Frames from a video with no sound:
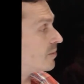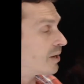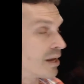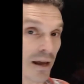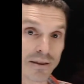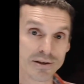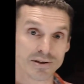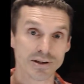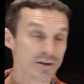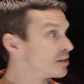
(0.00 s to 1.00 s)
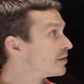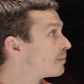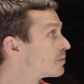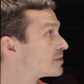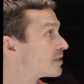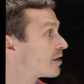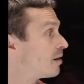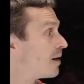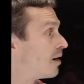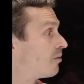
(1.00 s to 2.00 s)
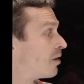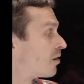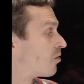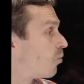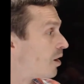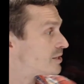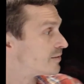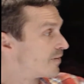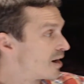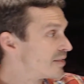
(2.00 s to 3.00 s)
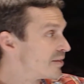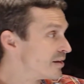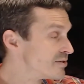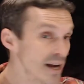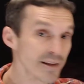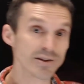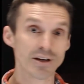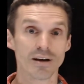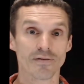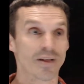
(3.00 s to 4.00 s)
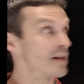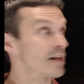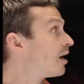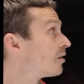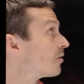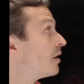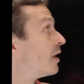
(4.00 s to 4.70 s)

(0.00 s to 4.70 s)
we get, these digital numbers that come out, quantify the intensity of that color.